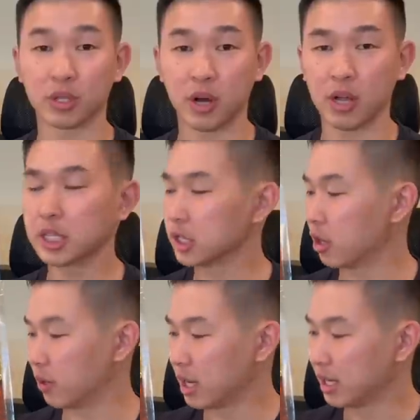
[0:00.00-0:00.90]
Cards.
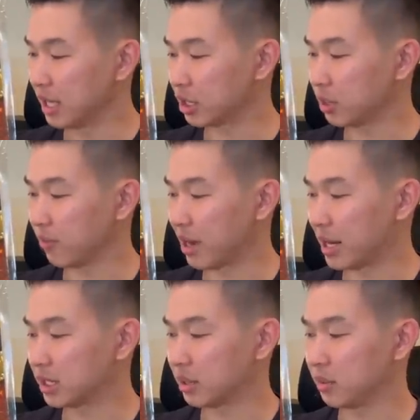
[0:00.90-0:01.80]
So they actually provided
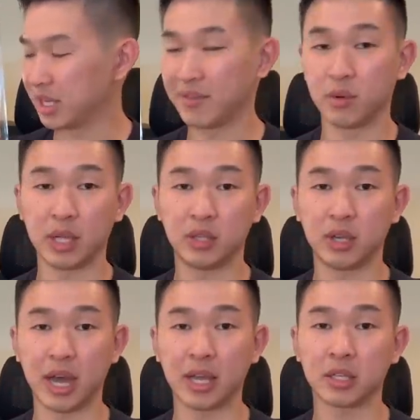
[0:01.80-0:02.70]
some to be given away to you
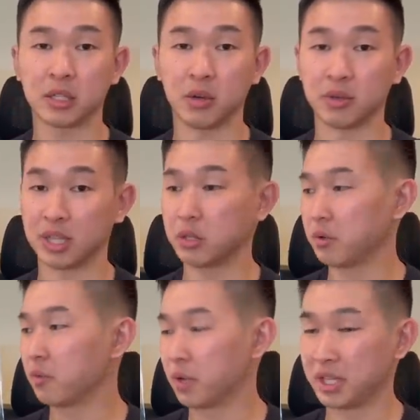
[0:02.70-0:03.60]
guys. So stay tuned
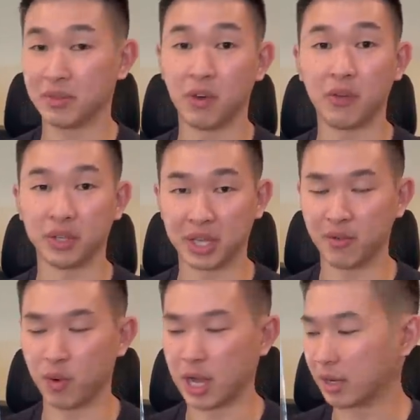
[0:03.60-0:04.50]
for one of these involved in a
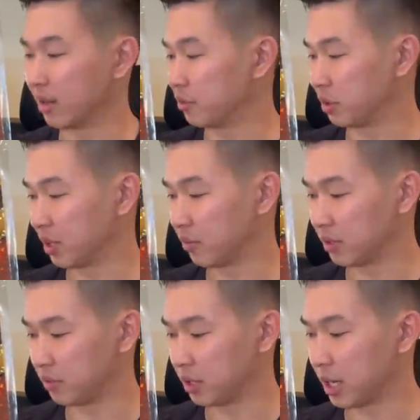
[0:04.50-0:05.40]
giveaway. I love doing giveaways
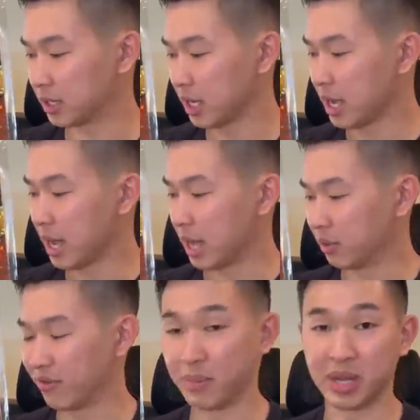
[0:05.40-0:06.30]
for you guys, and I
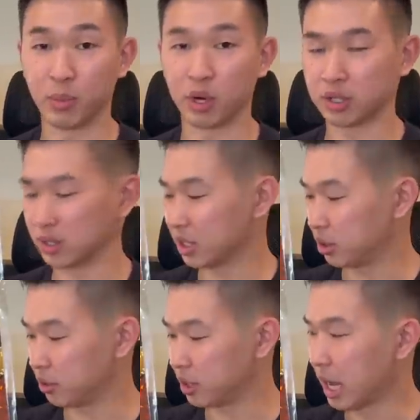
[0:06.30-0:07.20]
love many more. So stay
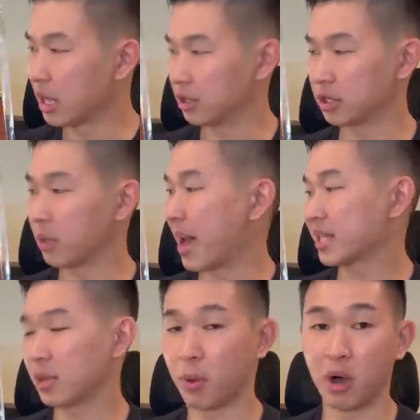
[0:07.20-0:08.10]
tuned. There's also
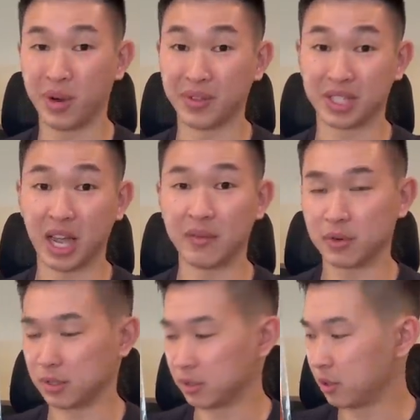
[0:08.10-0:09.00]
basketball, and we have a signed
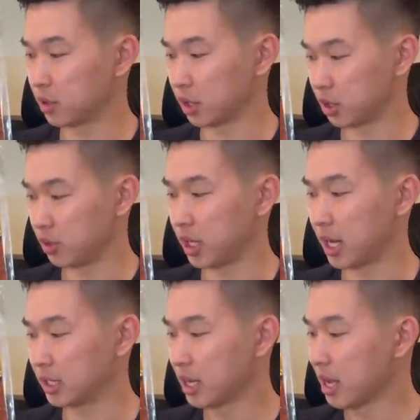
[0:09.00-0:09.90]
version too, so I'll show you
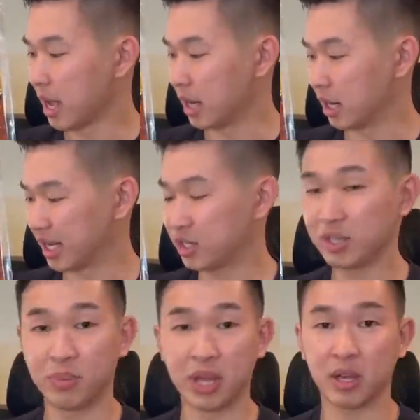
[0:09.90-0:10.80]
guys. And I guess you
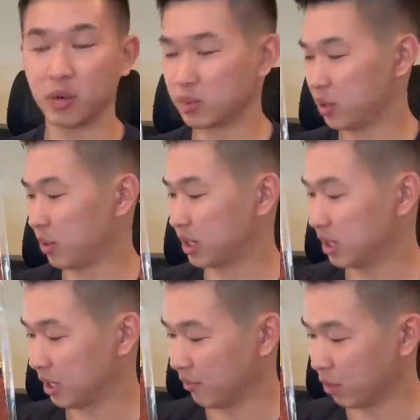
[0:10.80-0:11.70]
can pick which one you want to see in
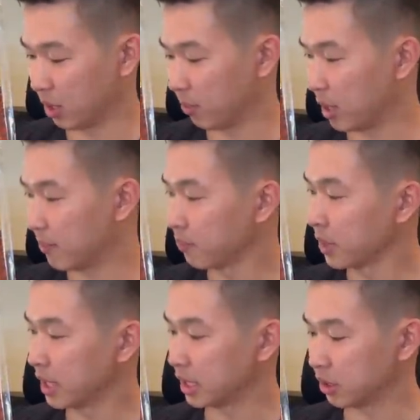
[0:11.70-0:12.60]
the giveaway. But
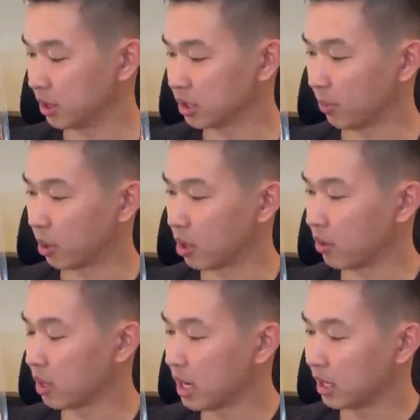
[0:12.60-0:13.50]
yeah, so here's a Burrow.
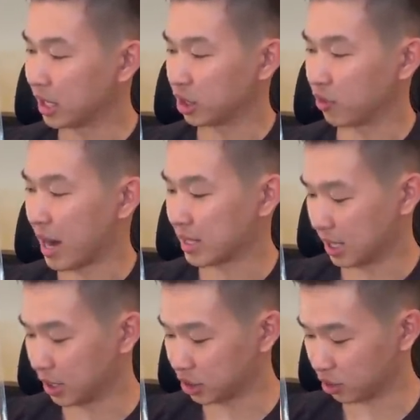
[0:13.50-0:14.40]
You got the cracked
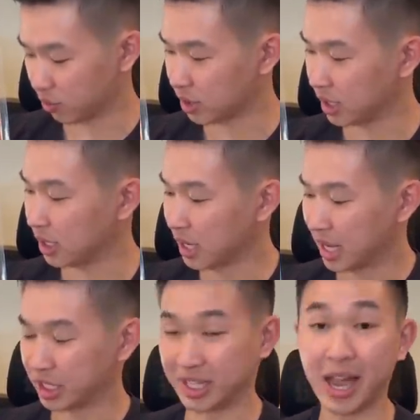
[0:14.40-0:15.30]
ice, the rookie.
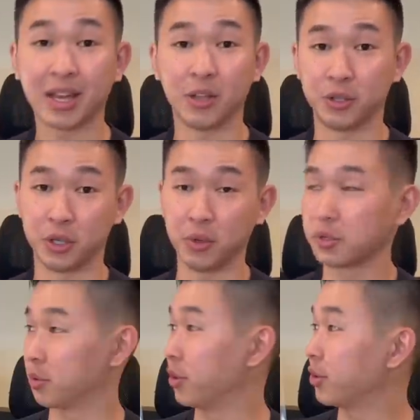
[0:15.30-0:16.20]
It's a die cut too,
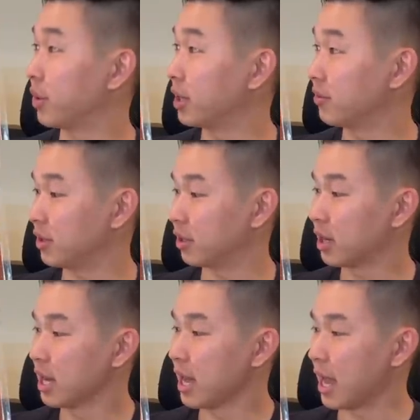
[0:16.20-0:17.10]
so really creative here.
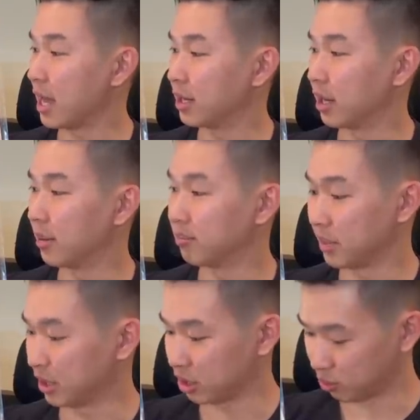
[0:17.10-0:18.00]
And
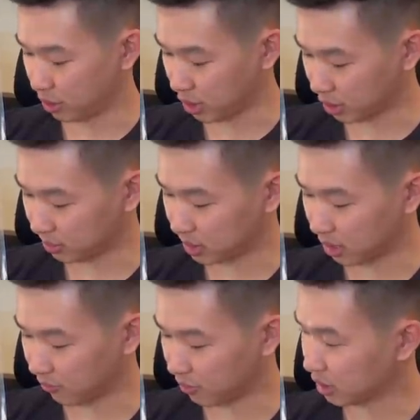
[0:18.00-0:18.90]
yeah, it's just really awesome
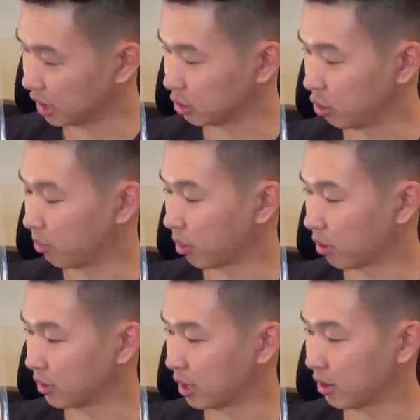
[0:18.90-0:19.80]
stuff. Nice gold Burrow
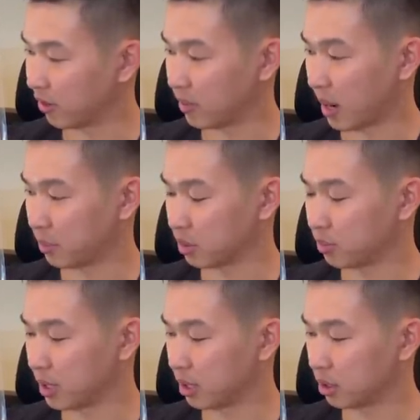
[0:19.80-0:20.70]
there, very popular
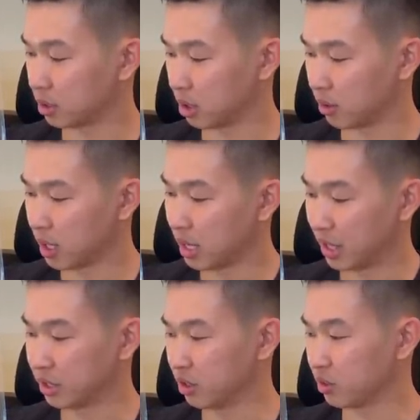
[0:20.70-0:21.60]
player. So they
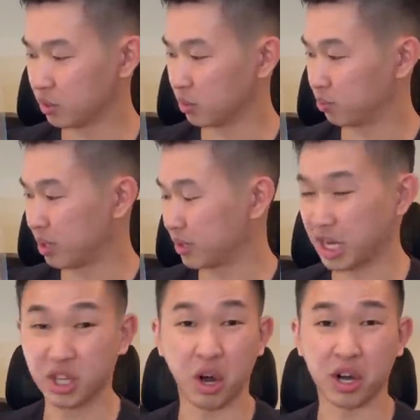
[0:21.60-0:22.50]
can do this with pretty much
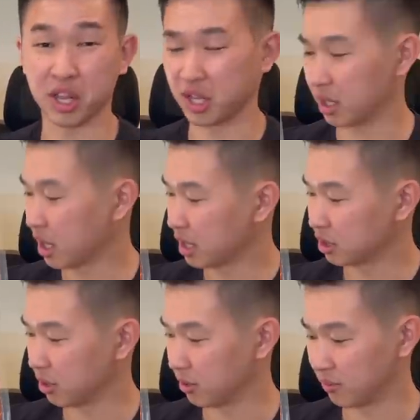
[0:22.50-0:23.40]
any card, I think.
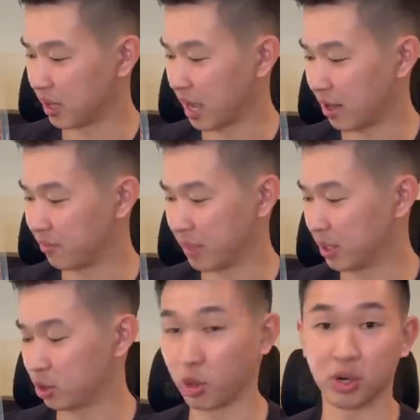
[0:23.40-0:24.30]
So if they have maybe a
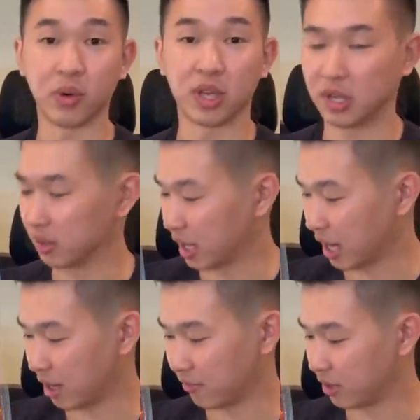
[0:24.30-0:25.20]
Jordan rookie, or they
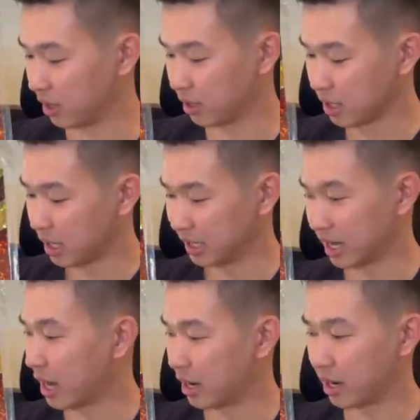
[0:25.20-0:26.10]
have a
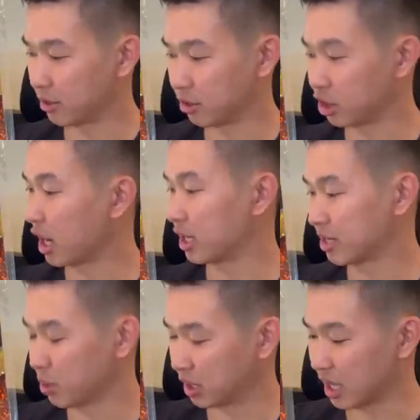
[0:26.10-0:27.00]
Zion or Ja,
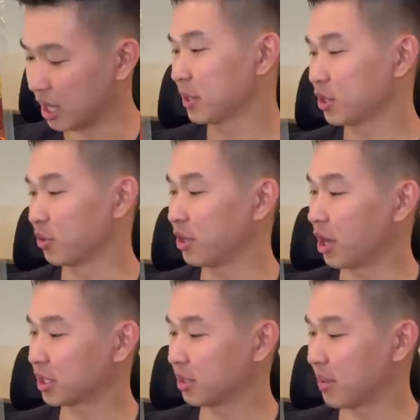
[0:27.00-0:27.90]
something like that. So really
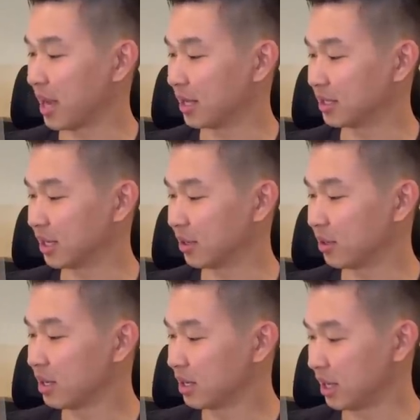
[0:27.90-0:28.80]
awesome, and
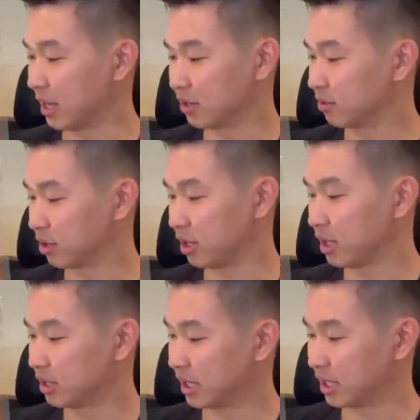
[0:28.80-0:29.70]
yeah, really
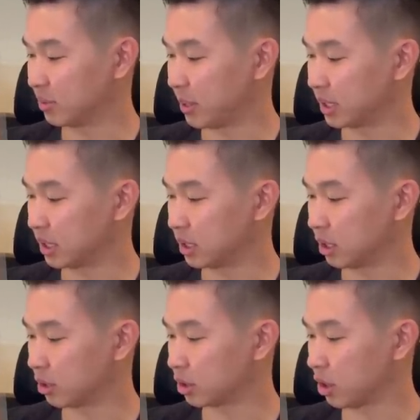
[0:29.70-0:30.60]
like these pieces
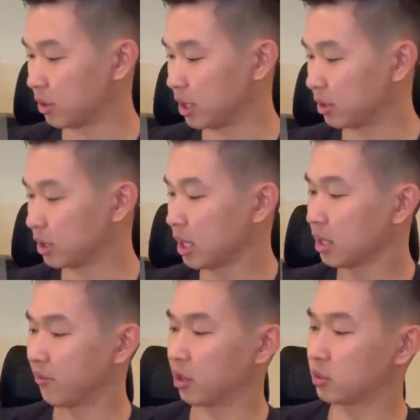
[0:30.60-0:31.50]
here. So here's
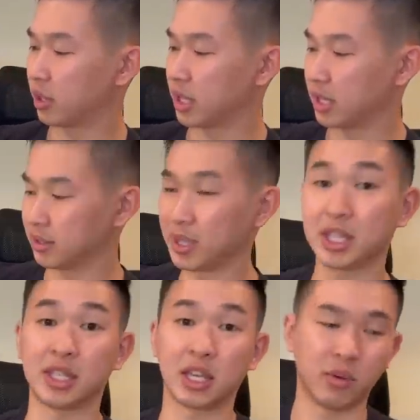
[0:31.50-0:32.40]
the first one, and then let me get the
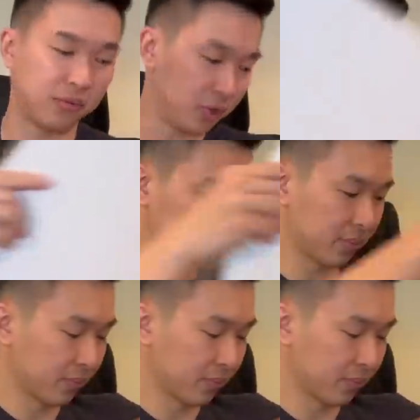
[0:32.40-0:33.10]
second one for you guys.